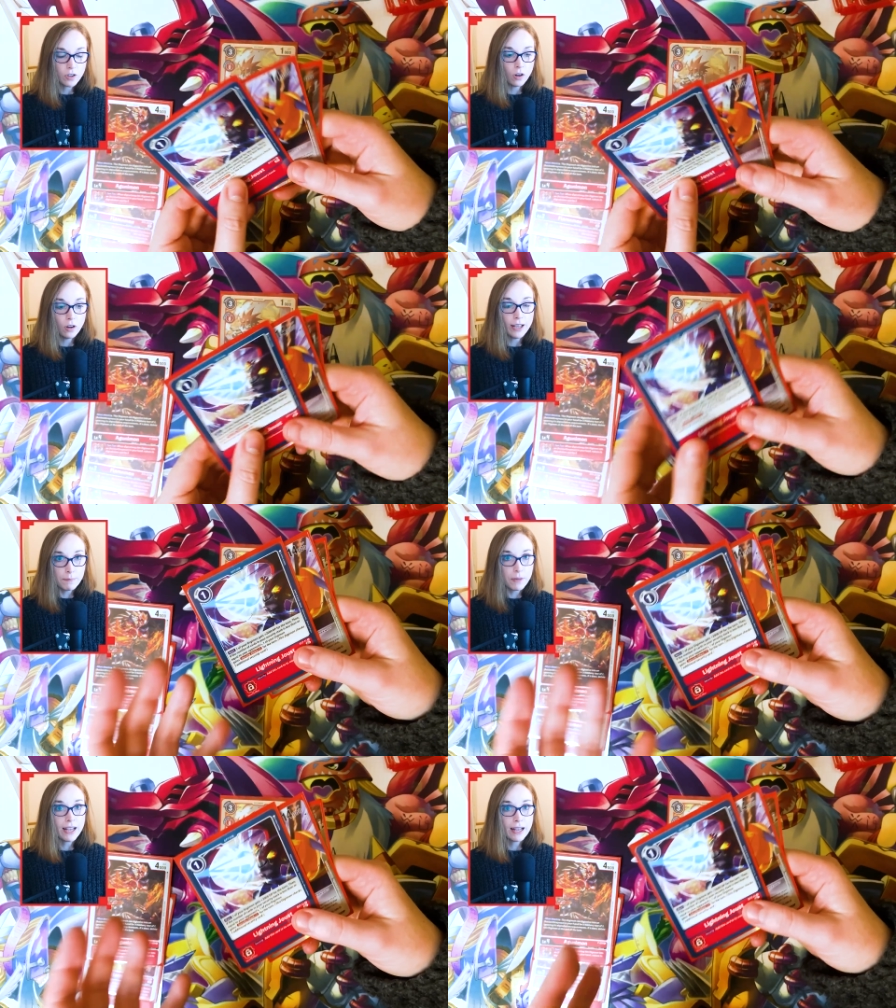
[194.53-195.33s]
got,
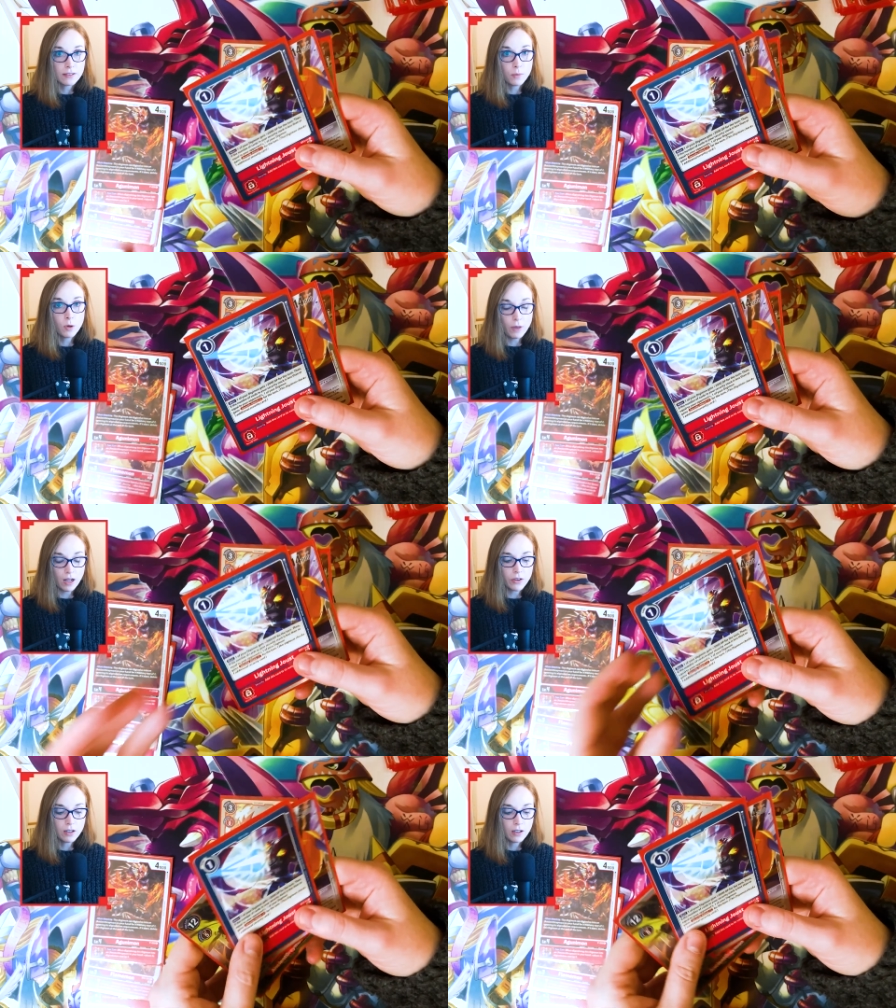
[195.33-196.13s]
in my hand among my
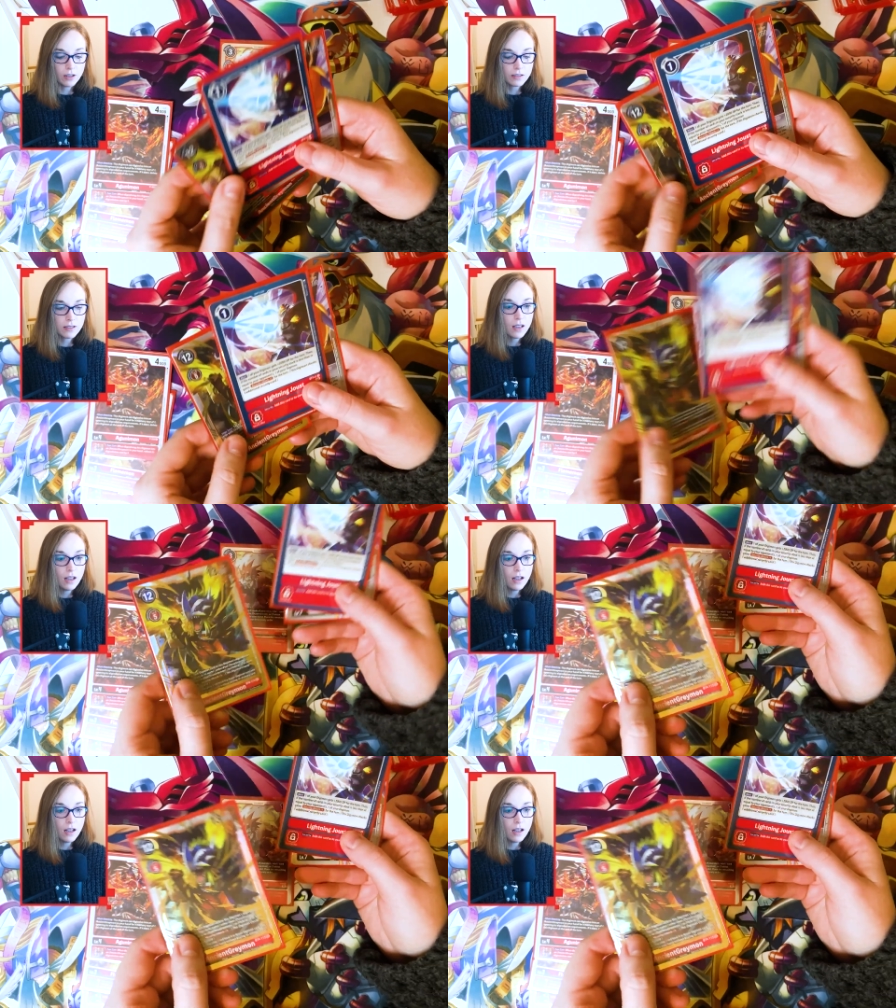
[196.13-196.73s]
other cards,